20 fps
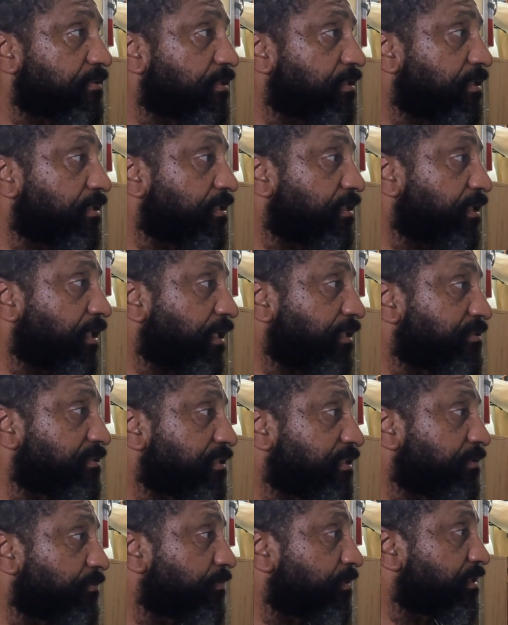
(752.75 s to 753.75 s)
in the
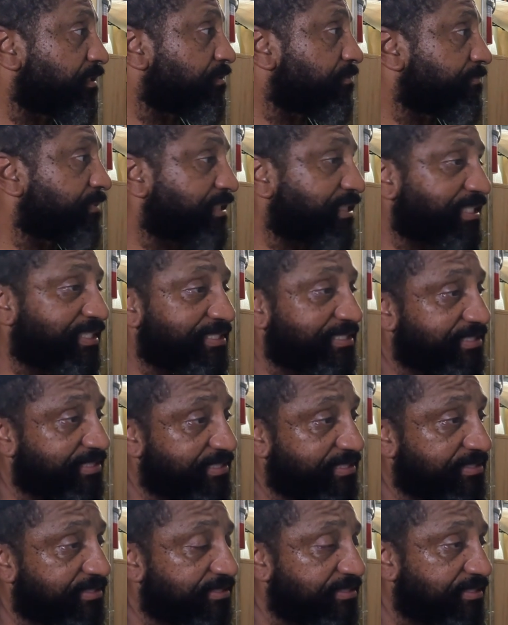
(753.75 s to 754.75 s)
18-wheeler because
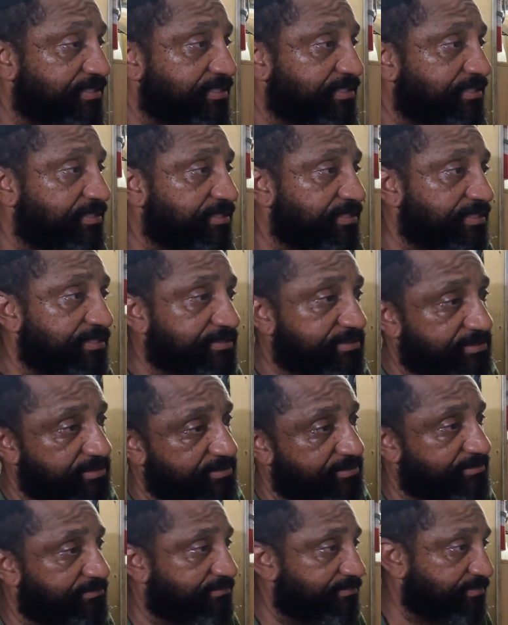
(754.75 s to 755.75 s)
it
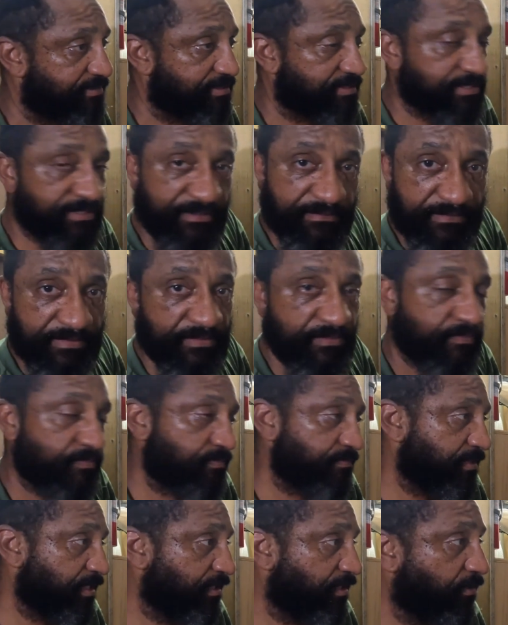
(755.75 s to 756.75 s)
just,
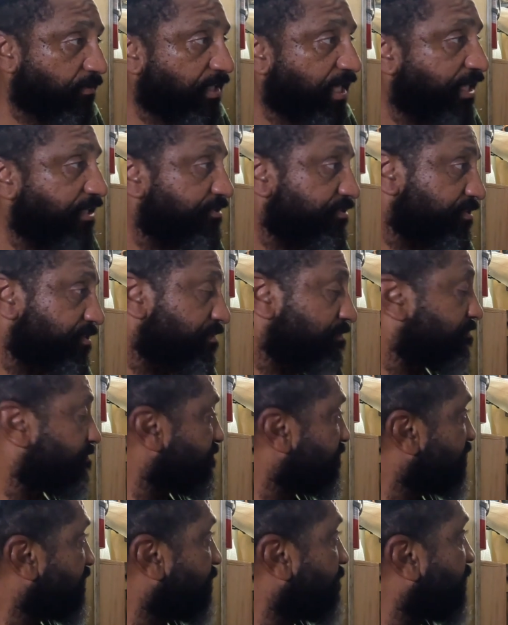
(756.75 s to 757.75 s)
the location
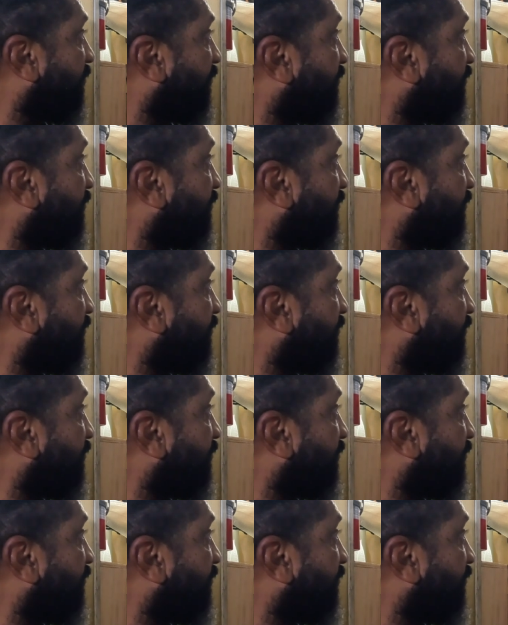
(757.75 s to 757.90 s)
seemed